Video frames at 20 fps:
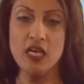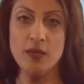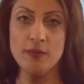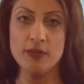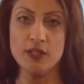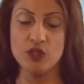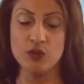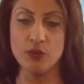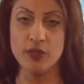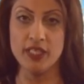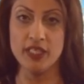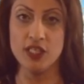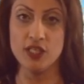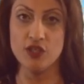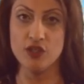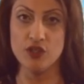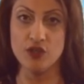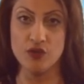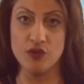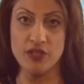between
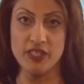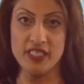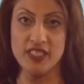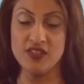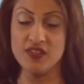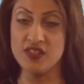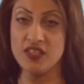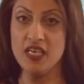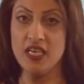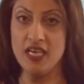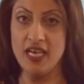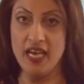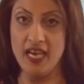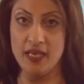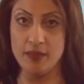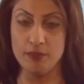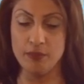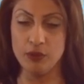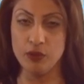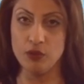Uranus
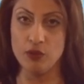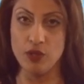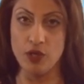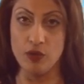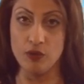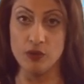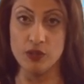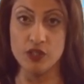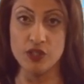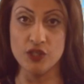and Pluto.